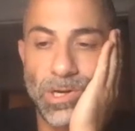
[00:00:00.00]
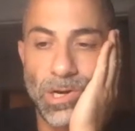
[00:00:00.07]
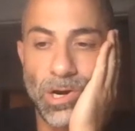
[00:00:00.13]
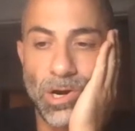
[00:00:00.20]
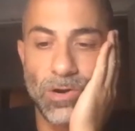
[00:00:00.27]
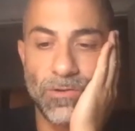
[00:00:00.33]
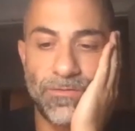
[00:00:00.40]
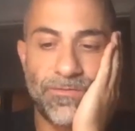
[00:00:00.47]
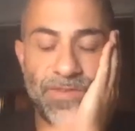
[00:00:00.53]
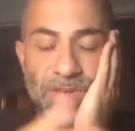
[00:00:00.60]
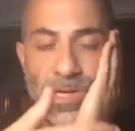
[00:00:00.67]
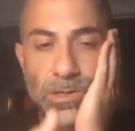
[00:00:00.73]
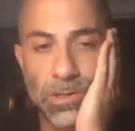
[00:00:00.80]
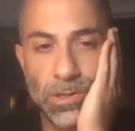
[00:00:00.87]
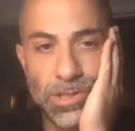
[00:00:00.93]
our
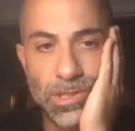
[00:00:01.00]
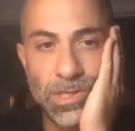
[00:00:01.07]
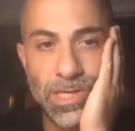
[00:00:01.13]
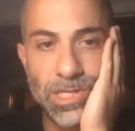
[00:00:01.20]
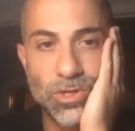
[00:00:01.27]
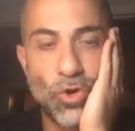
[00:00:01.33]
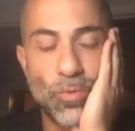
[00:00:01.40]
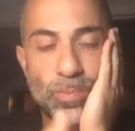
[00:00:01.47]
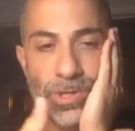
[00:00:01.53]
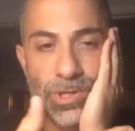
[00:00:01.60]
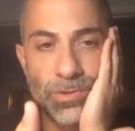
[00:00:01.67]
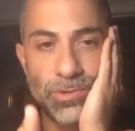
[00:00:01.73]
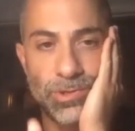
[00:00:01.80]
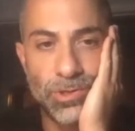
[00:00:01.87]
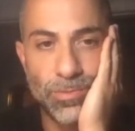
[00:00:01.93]
field is open
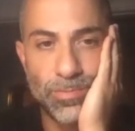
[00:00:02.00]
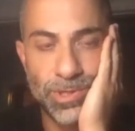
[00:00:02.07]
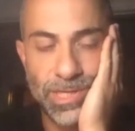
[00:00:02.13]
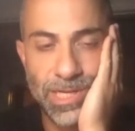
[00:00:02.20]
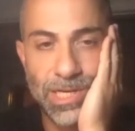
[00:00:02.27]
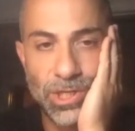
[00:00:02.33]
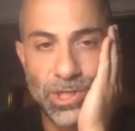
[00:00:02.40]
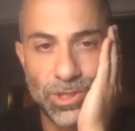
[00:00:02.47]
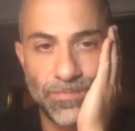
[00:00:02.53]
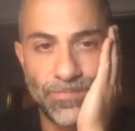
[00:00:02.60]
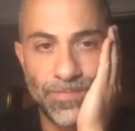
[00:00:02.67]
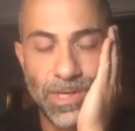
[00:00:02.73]
to interpretation.